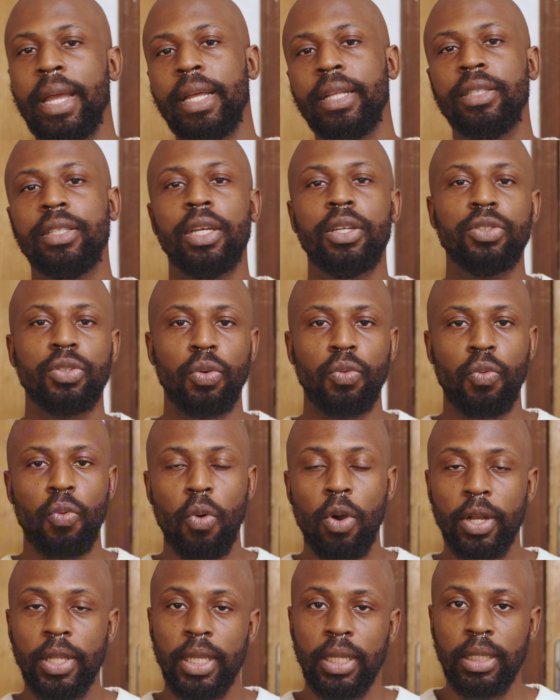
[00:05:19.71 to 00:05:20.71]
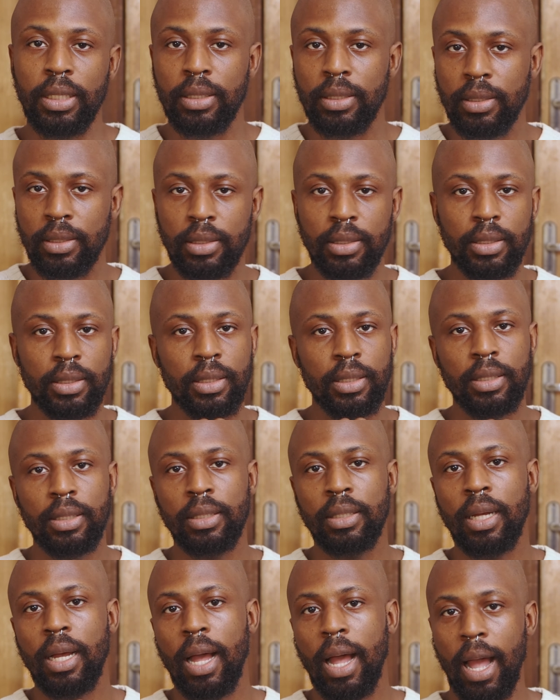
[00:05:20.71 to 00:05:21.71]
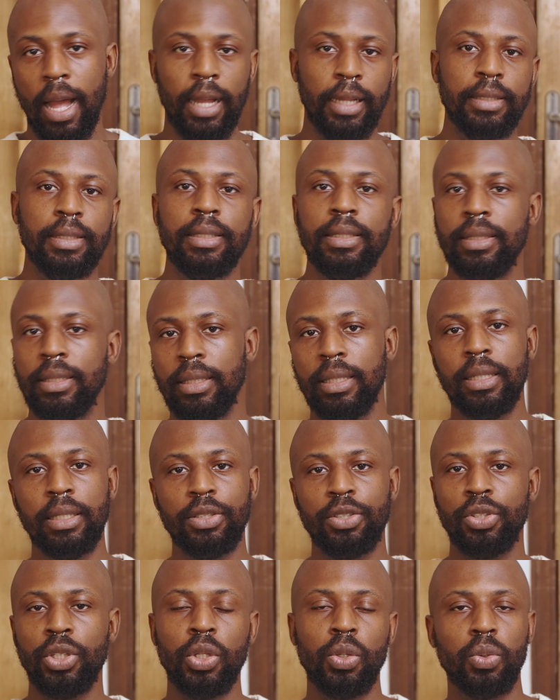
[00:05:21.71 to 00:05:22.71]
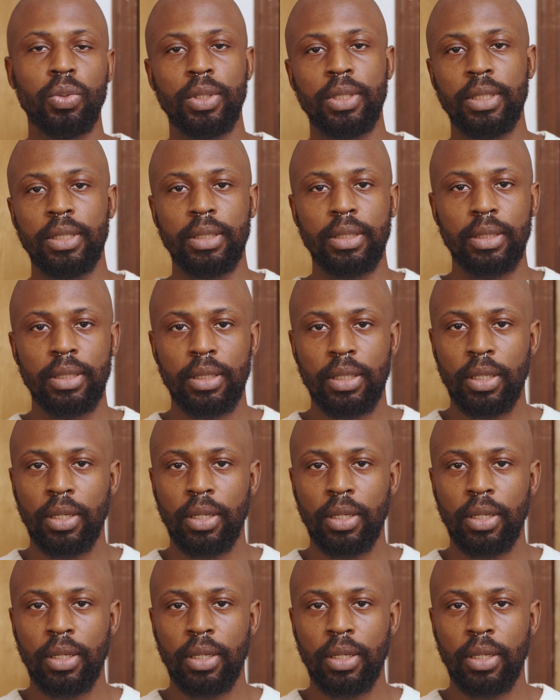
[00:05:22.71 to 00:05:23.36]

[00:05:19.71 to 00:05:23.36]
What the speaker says: 8 years of working, I did this new thing.